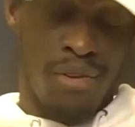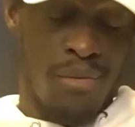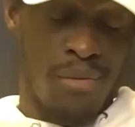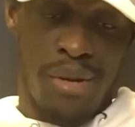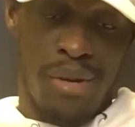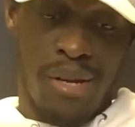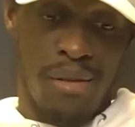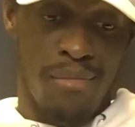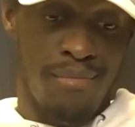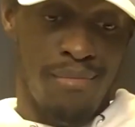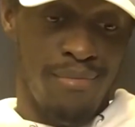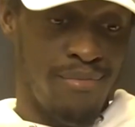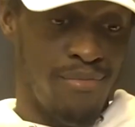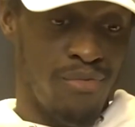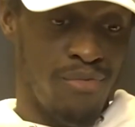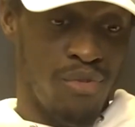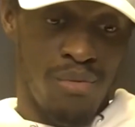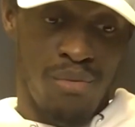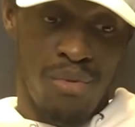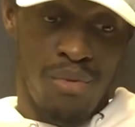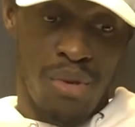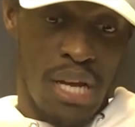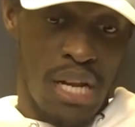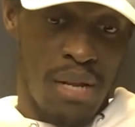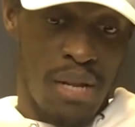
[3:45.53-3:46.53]
with him.
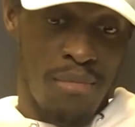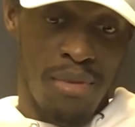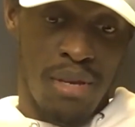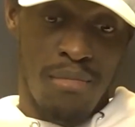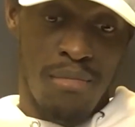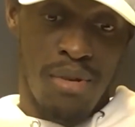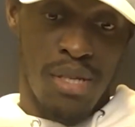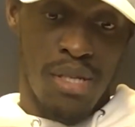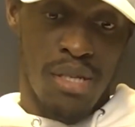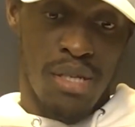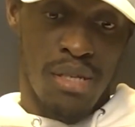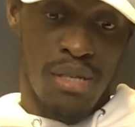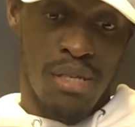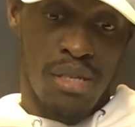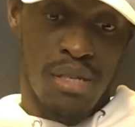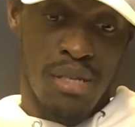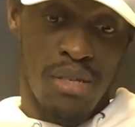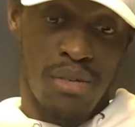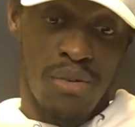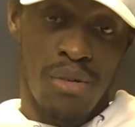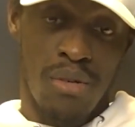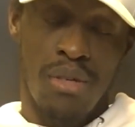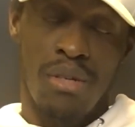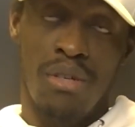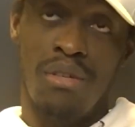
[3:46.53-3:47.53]
We got to be able to
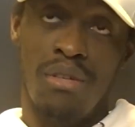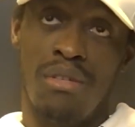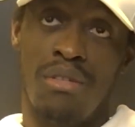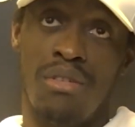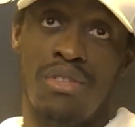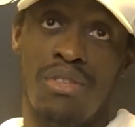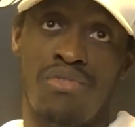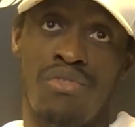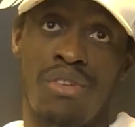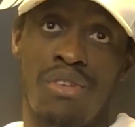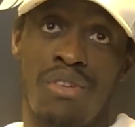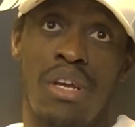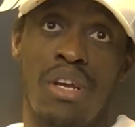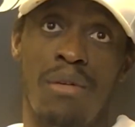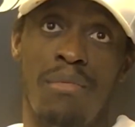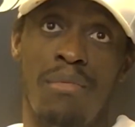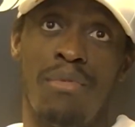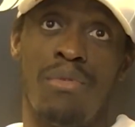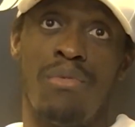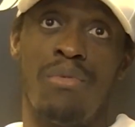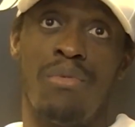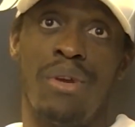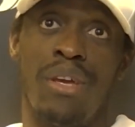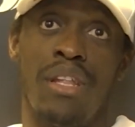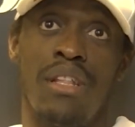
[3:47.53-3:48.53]
swing a
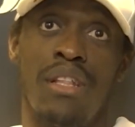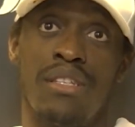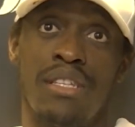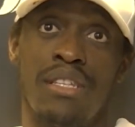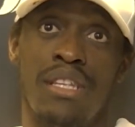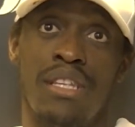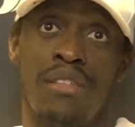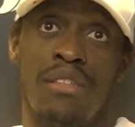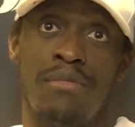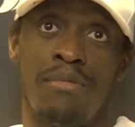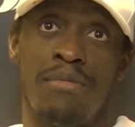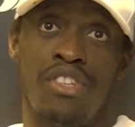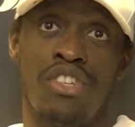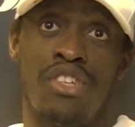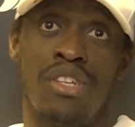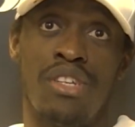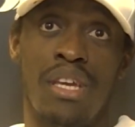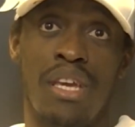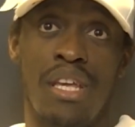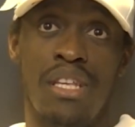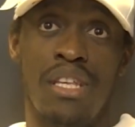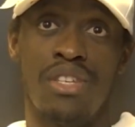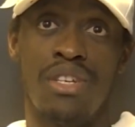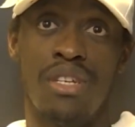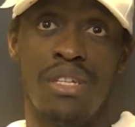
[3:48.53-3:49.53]
couple wins, especially
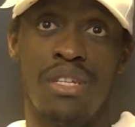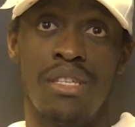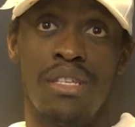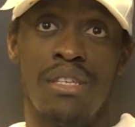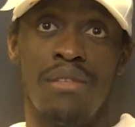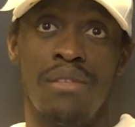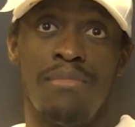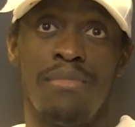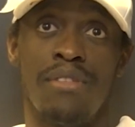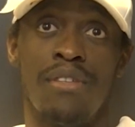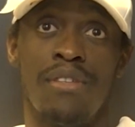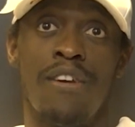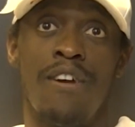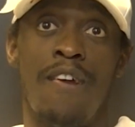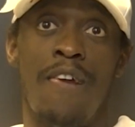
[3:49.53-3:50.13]
against good teams,